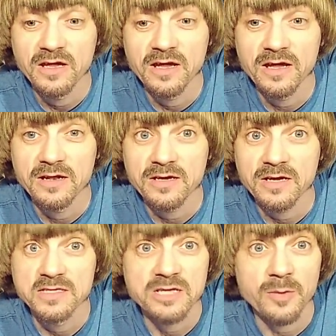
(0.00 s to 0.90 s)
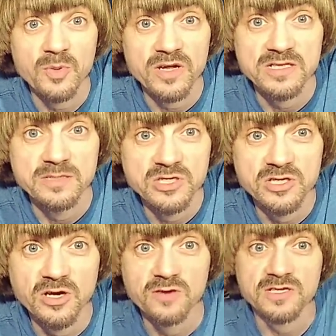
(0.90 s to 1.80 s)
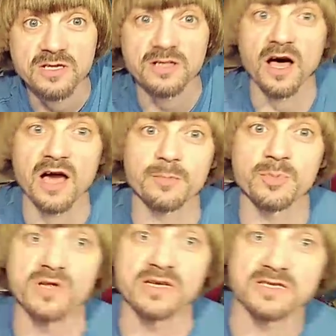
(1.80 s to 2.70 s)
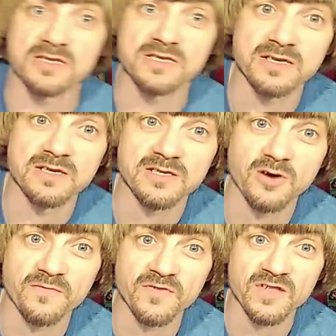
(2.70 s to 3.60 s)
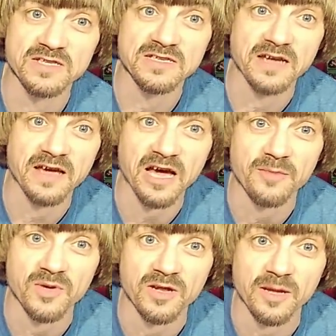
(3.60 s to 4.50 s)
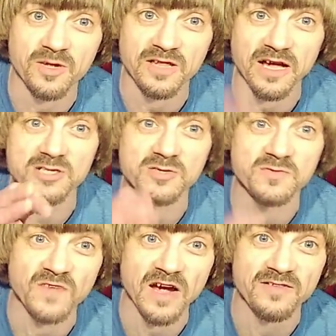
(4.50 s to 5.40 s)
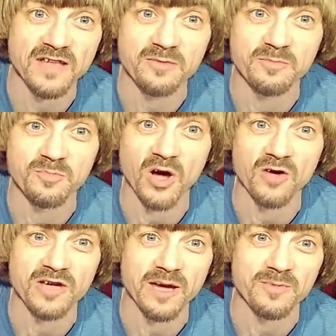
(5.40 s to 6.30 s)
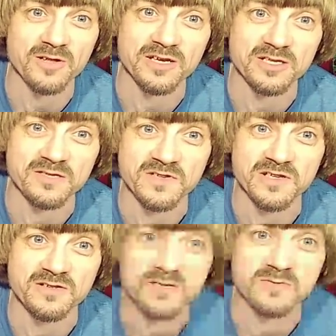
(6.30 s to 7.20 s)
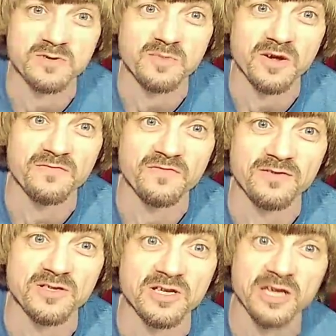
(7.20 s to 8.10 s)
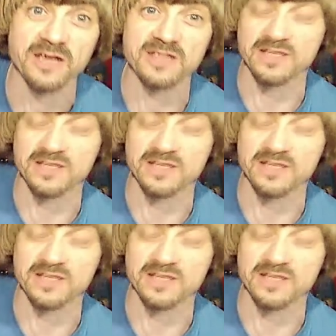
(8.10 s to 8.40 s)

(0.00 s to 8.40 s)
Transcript: and uh, and start playing some shows in a lot of places. So hopefully that's going to happen. I'm glad you found that bottle cap collection video. That's one of my favorites. You like